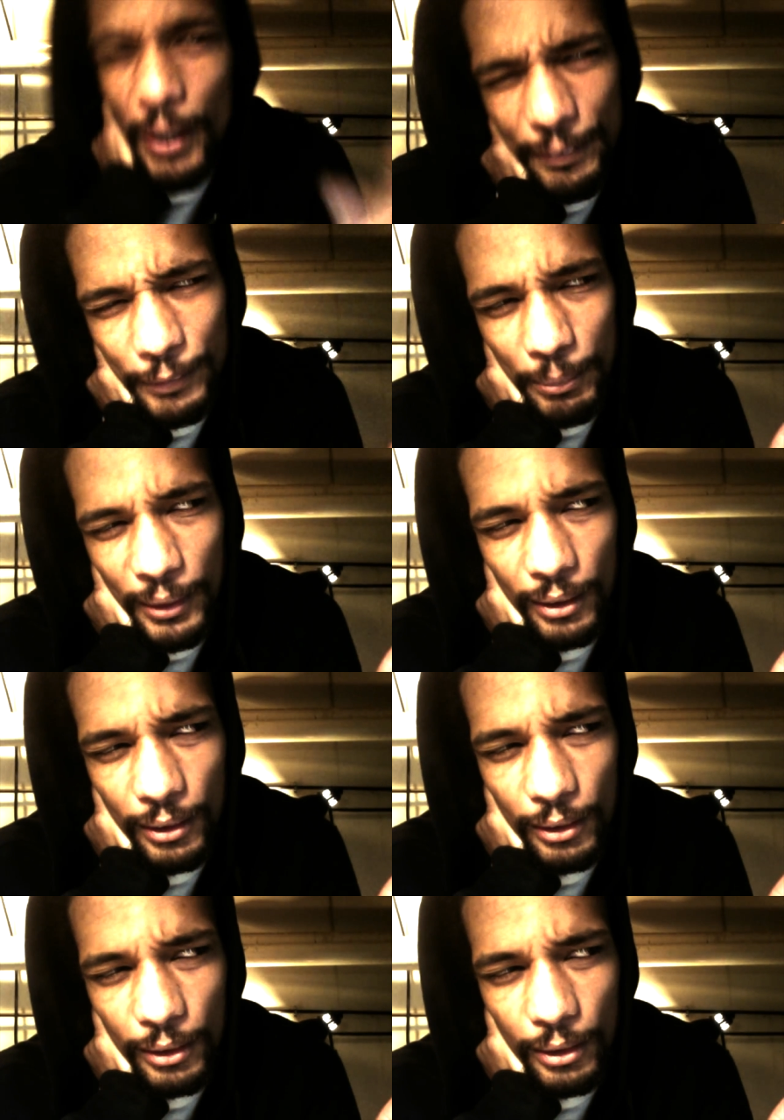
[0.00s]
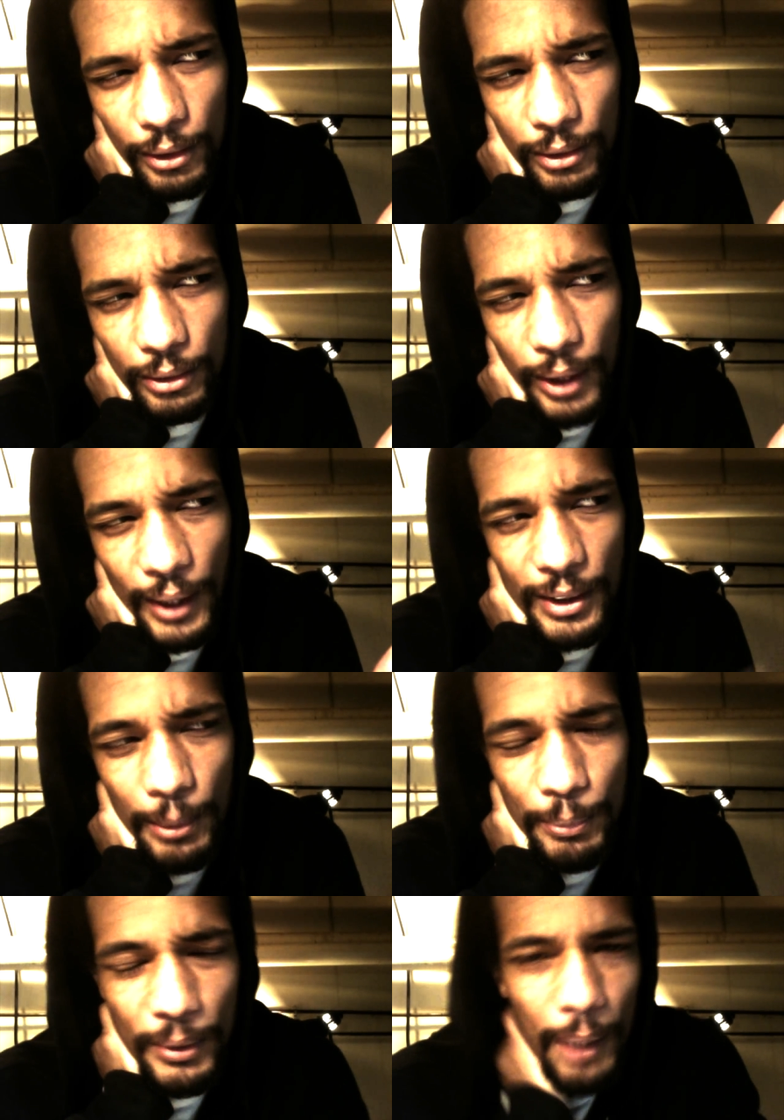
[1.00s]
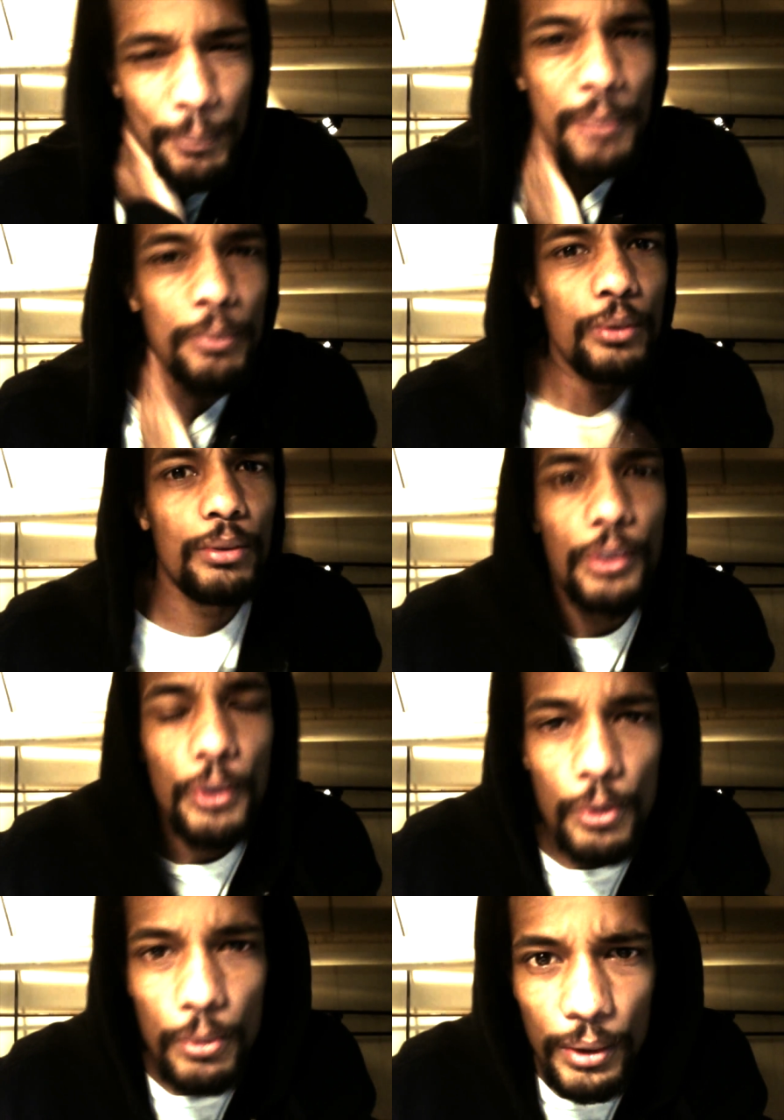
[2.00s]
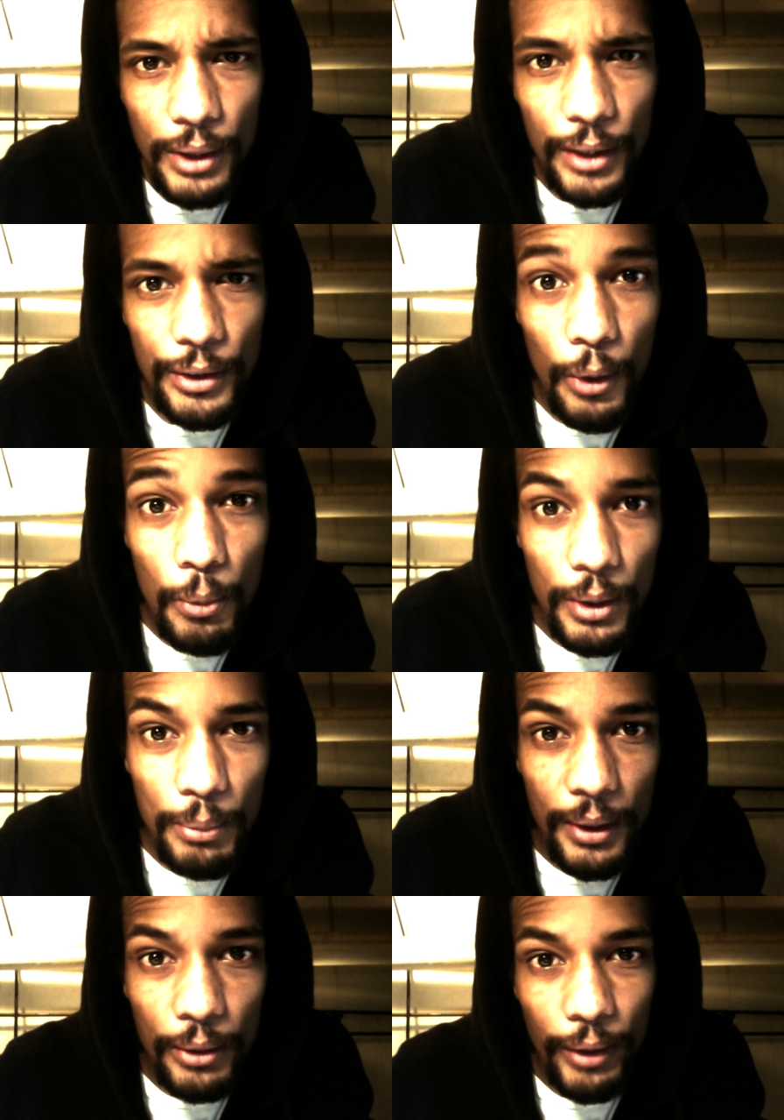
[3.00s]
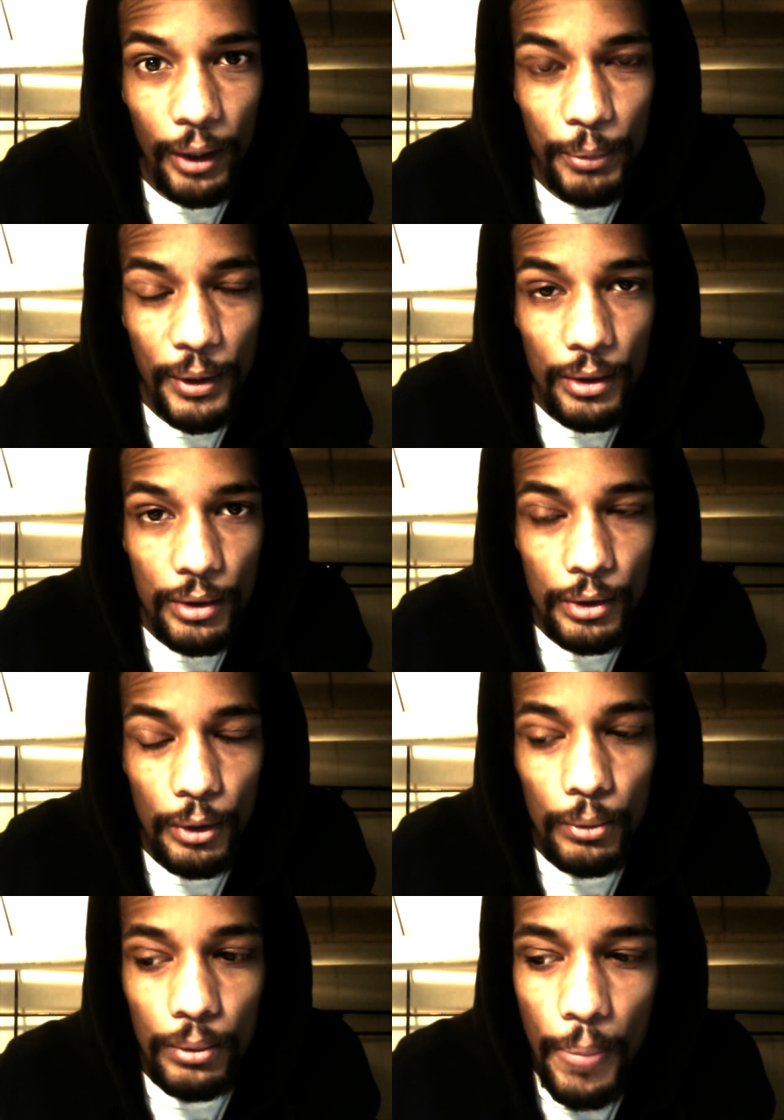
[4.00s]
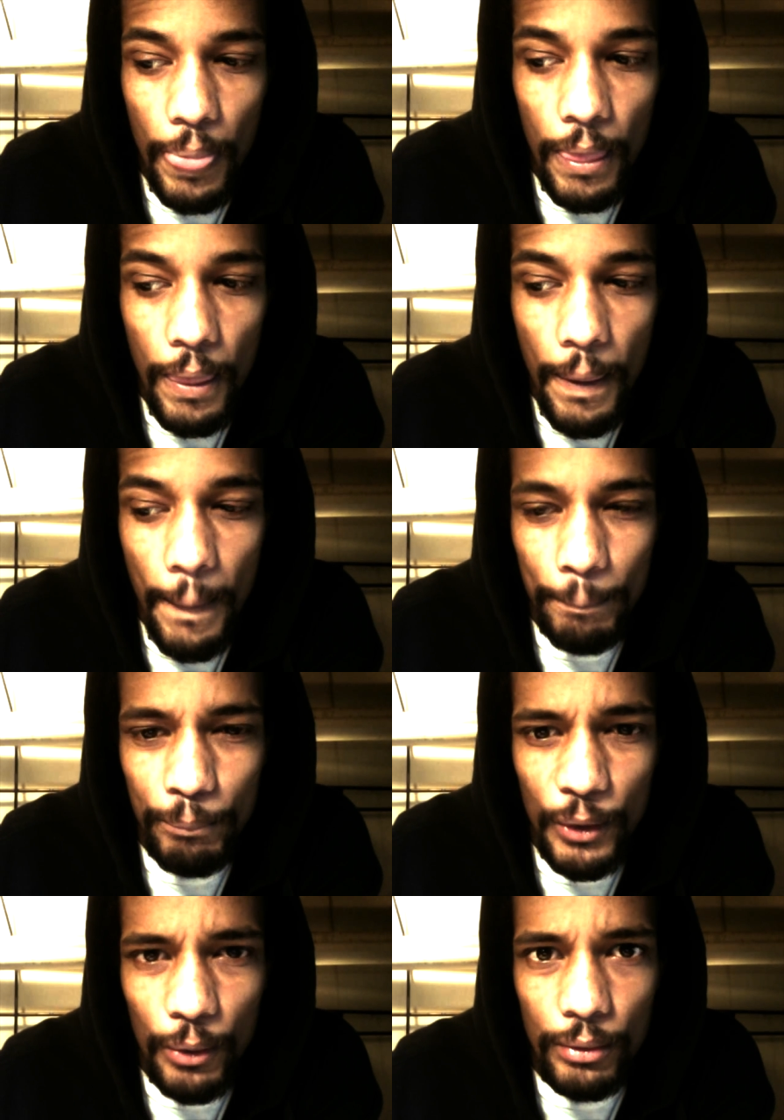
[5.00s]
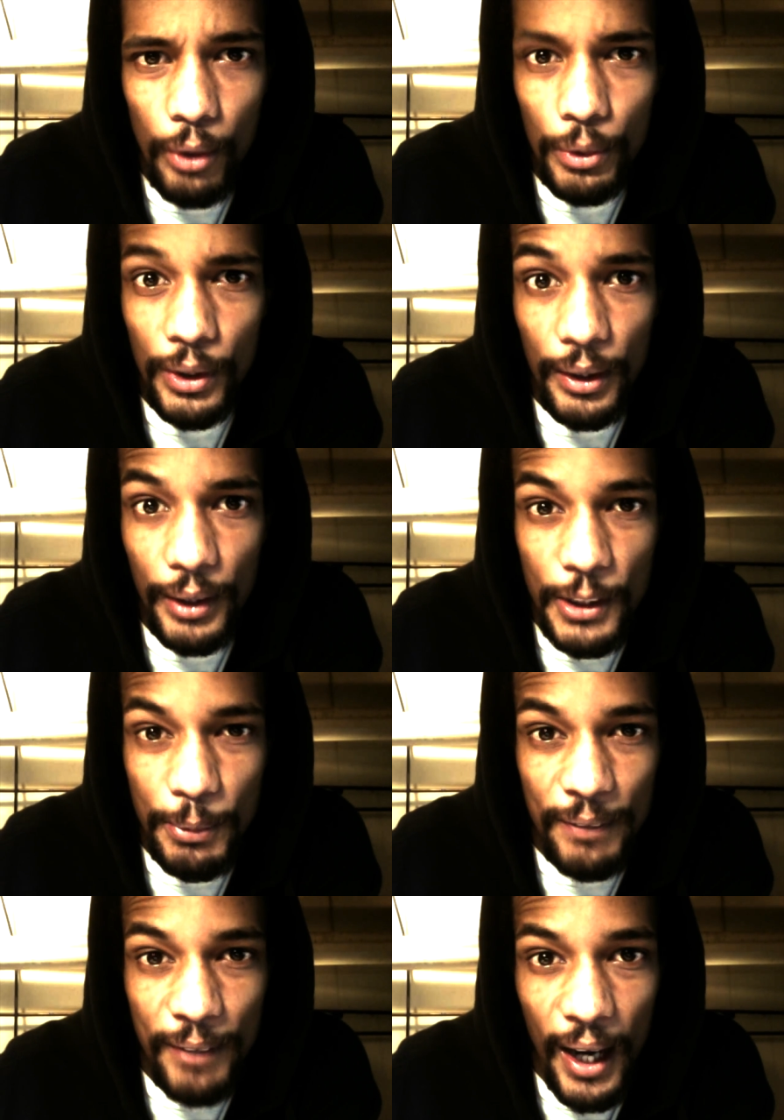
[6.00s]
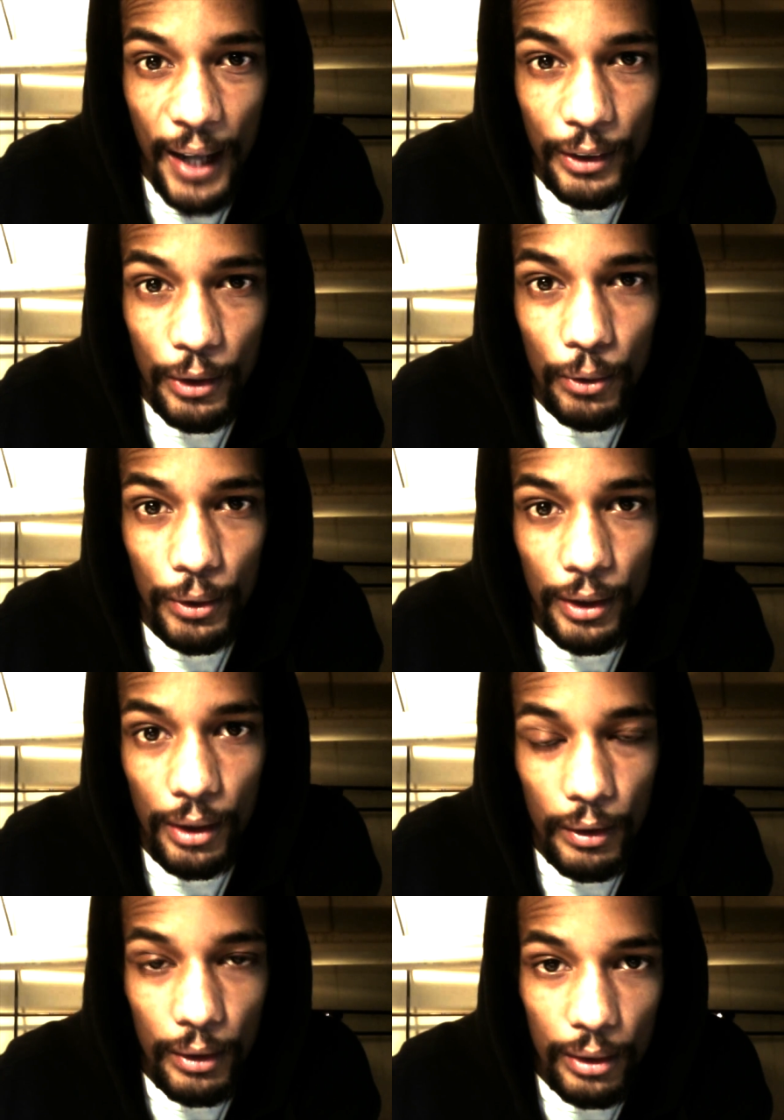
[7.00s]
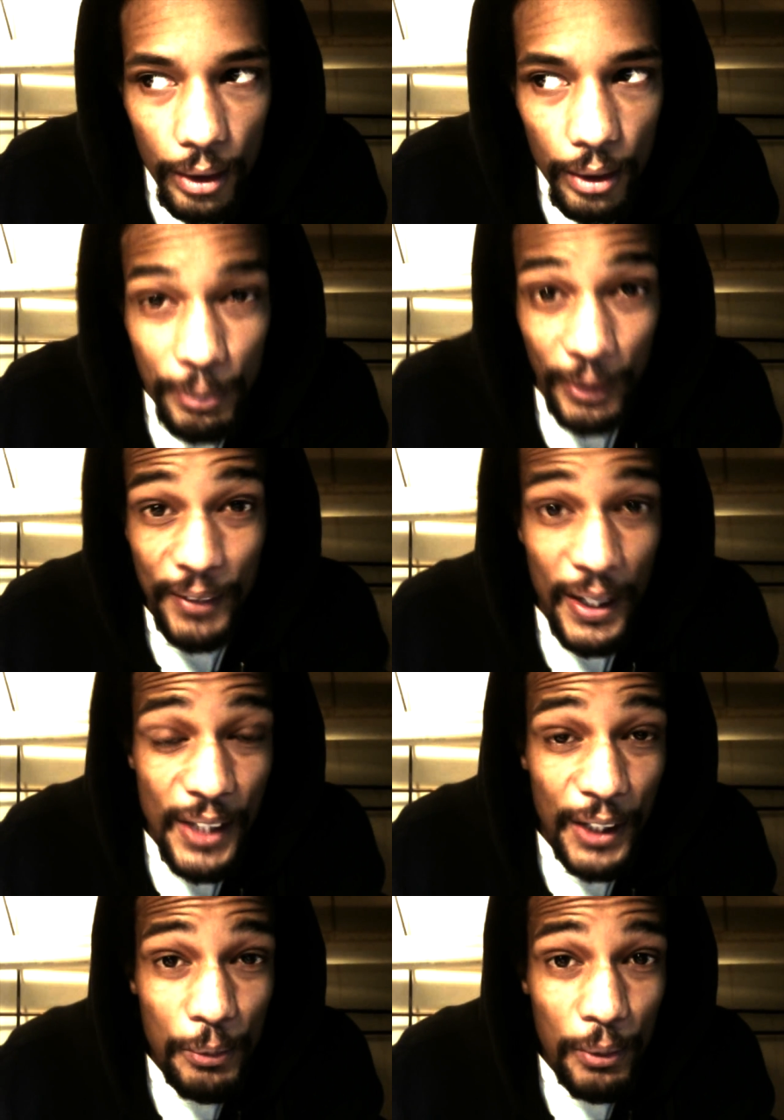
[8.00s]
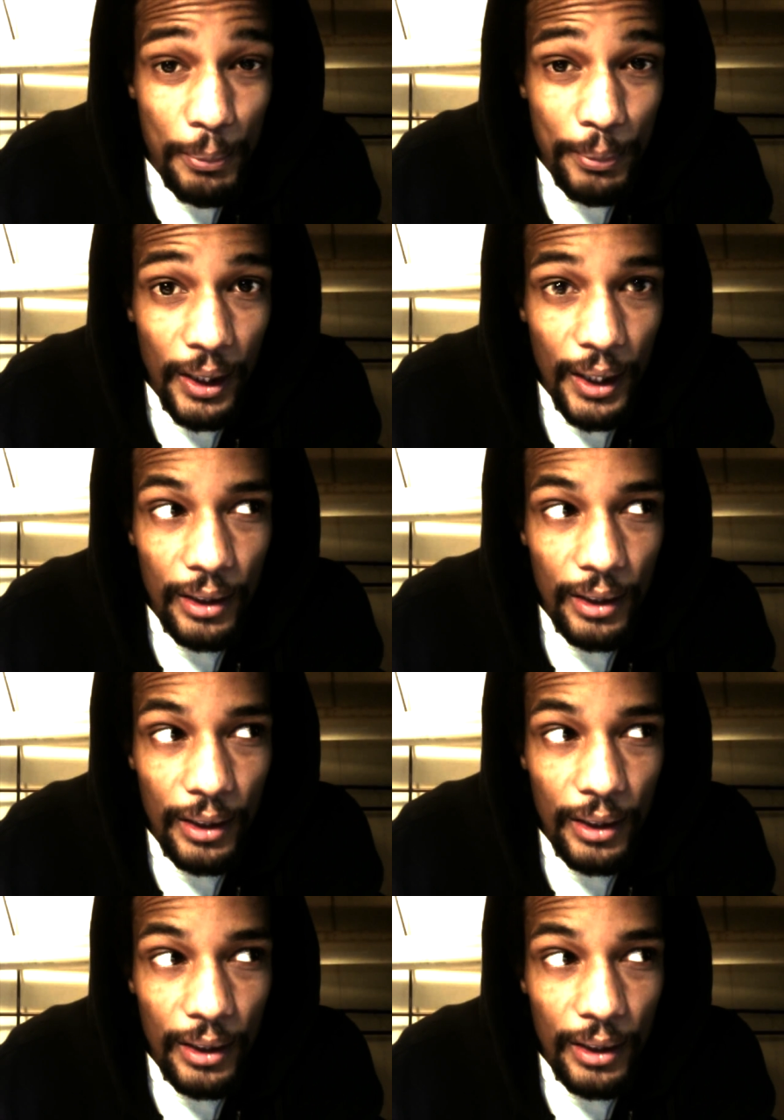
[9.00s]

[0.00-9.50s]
from me. That's something that people do when they don't want to be around me. So don't hold it against me if I act accordingly. But if that's how you want to play,